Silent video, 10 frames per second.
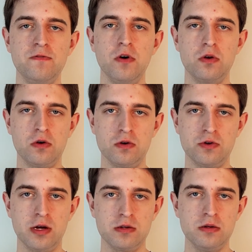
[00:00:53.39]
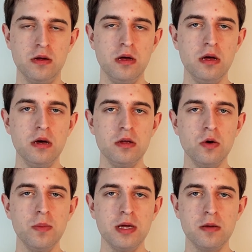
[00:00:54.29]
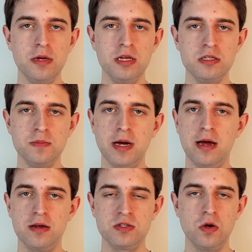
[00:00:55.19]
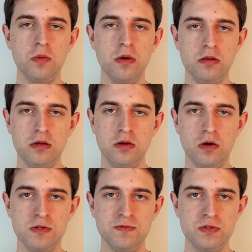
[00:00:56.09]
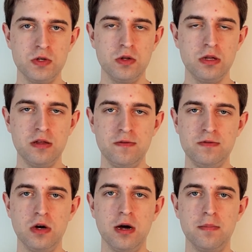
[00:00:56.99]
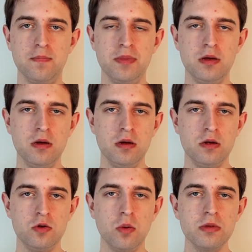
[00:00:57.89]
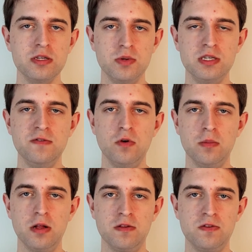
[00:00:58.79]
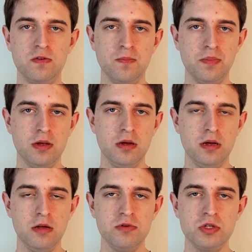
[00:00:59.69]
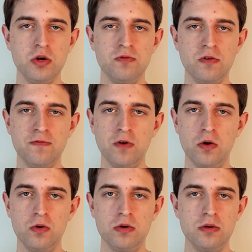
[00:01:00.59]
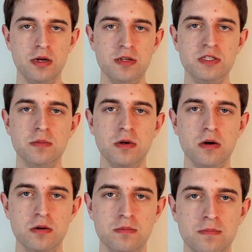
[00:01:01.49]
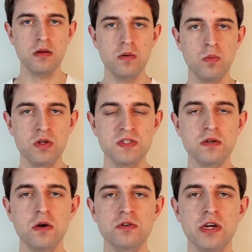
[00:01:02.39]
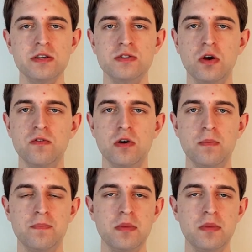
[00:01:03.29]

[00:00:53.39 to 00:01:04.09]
a phone contract, you'll be committing to paying a certain monthly cost for a certain length of time, normally 24 months, in return for a phone and a SIM card. Once the contract is over,